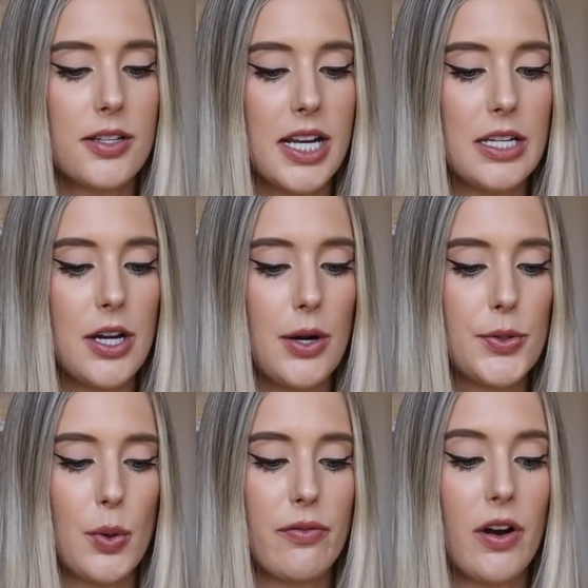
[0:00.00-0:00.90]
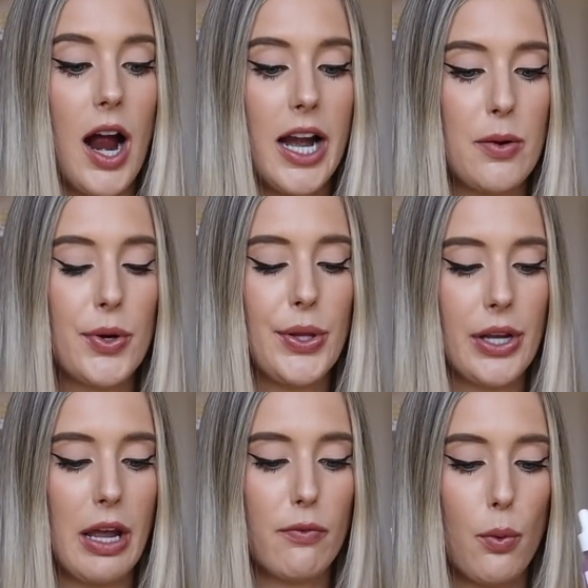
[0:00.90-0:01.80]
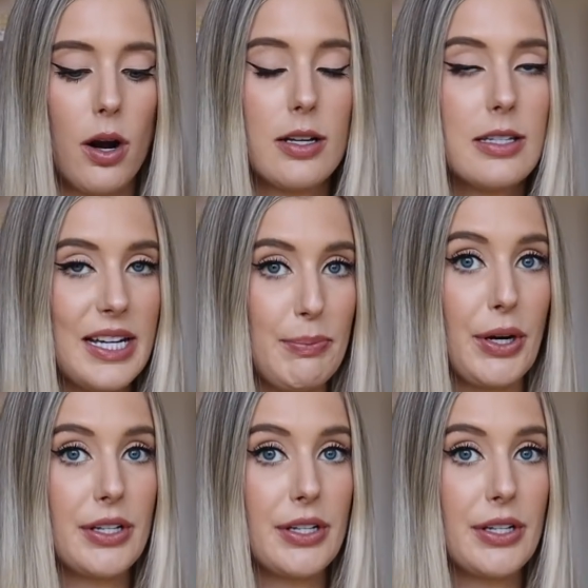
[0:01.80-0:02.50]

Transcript: skin tones or for anyone looking for a deeper